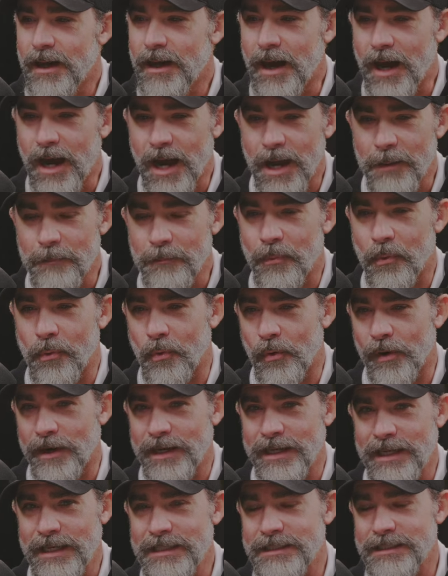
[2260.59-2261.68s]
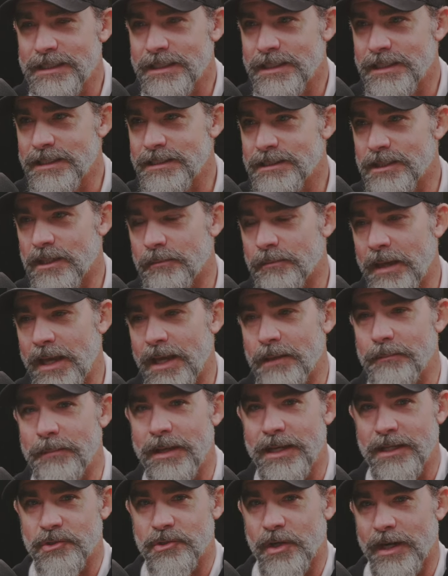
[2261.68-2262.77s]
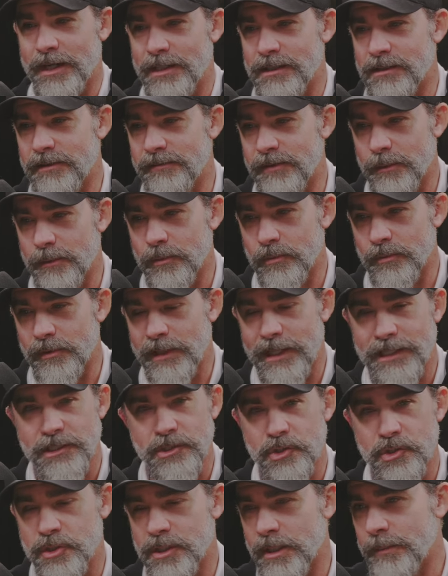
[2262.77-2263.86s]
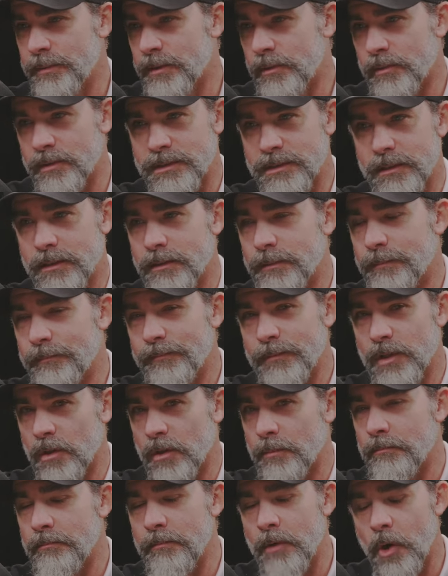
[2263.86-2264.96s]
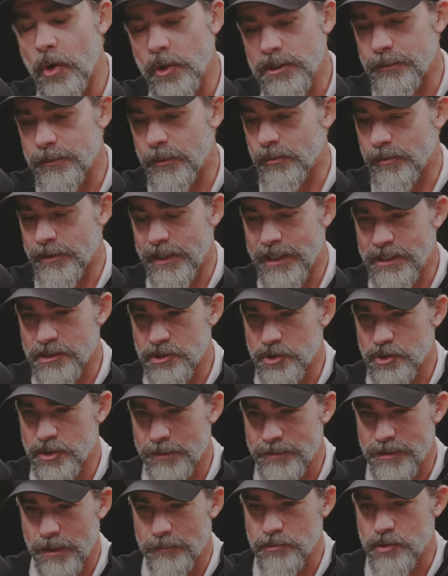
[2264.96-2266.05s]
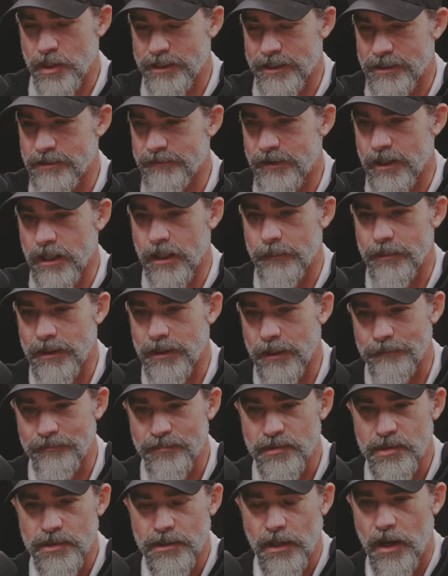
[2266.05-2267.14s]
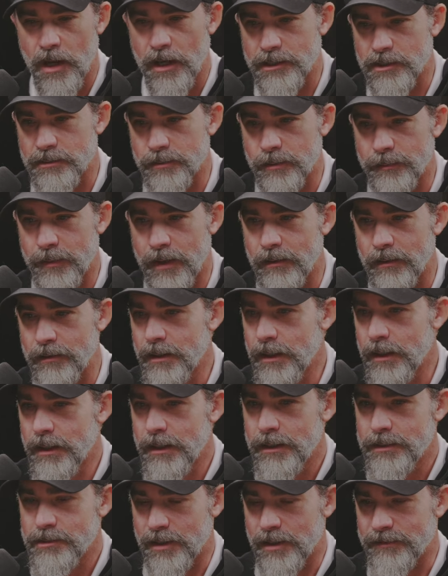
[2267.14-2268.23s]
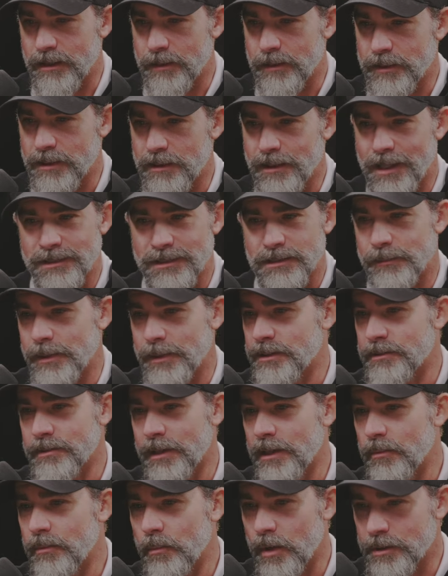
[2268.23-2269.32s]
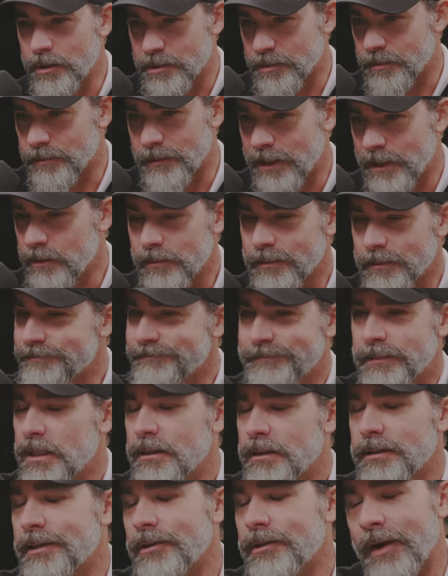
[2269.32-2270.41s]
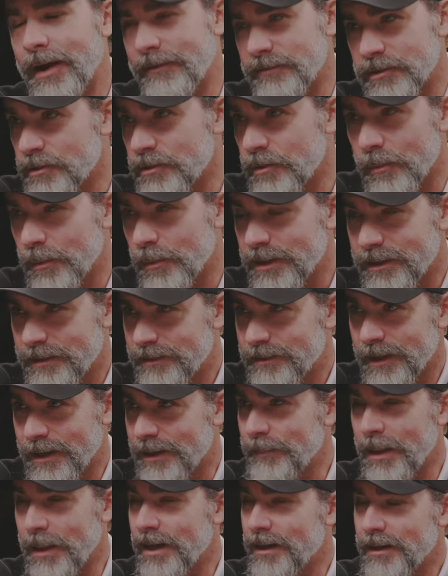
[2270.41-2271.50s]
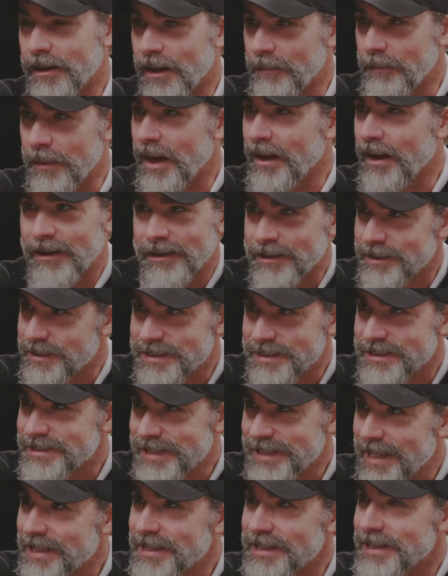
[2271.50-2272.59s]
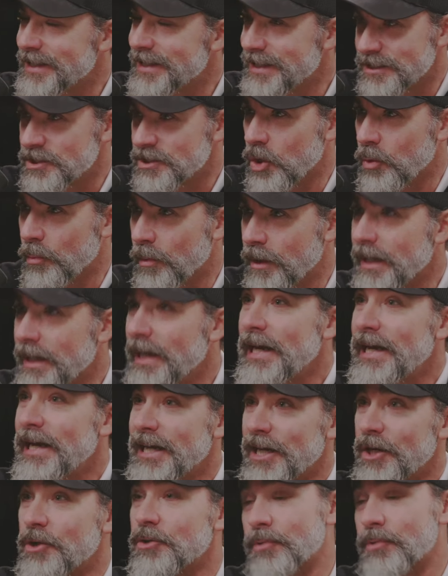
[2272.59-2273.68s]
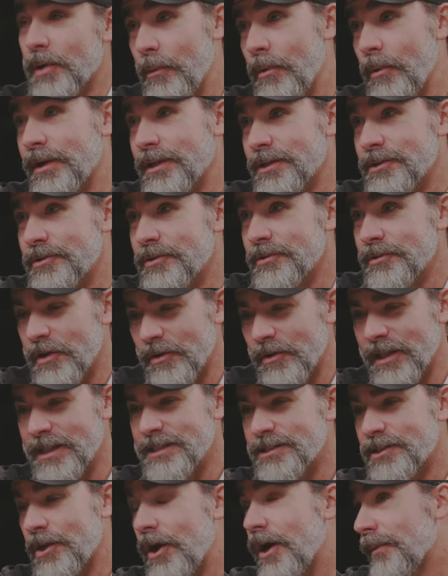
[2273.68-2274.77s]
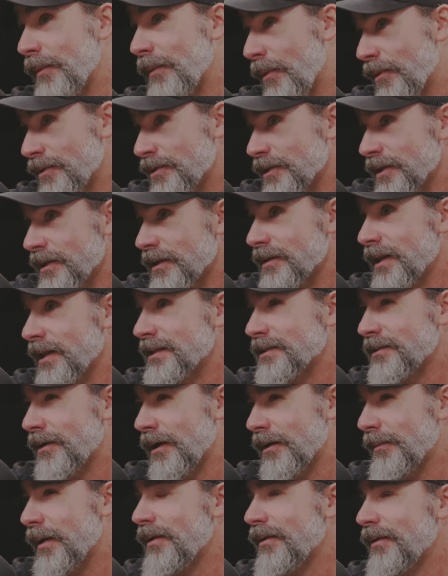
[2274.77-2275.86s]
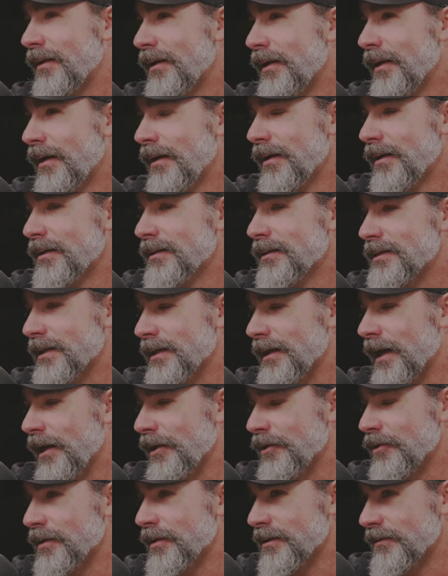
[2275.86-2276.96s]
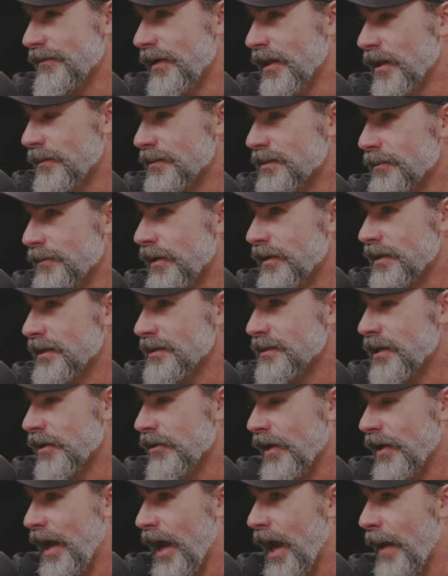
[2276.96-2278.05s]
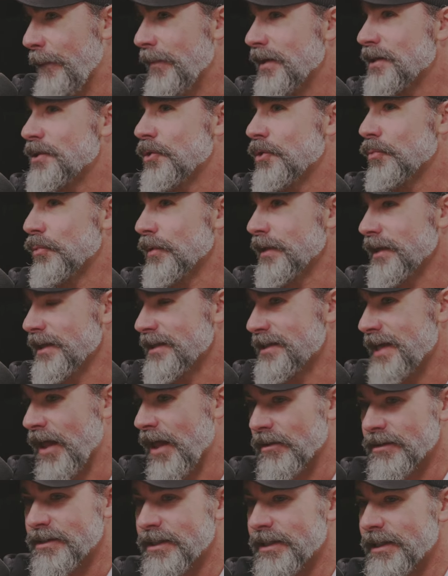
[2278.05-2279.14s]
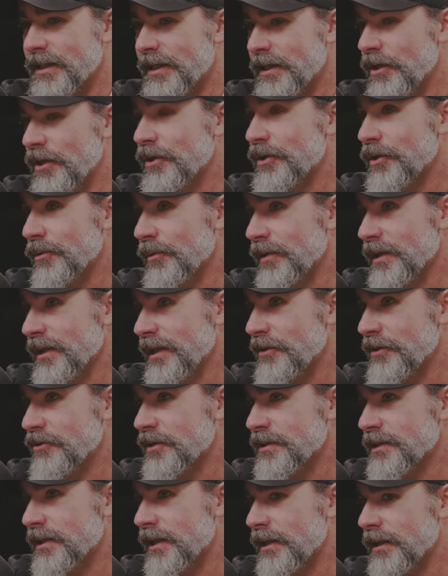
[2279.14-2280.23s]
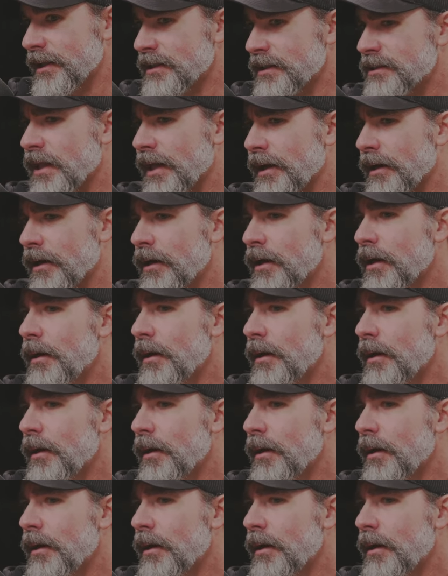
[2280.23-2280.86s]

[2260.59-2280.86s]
I'm pouring into this young man, making sure I can develop a relationship. There was, a, you know, multiple relationships I'm trying to develop, and I'm talking to him about. So i got him in a class. And I'm like, dude, I don't want you. I don't you don't have to do homework. I'm not, I'm not going to send this homework. Here's what I want to do though. Let's talk about what you're going to, let's talk about seeing how you can develop some of these other habits. You're really talented here. You're really interested in this. Like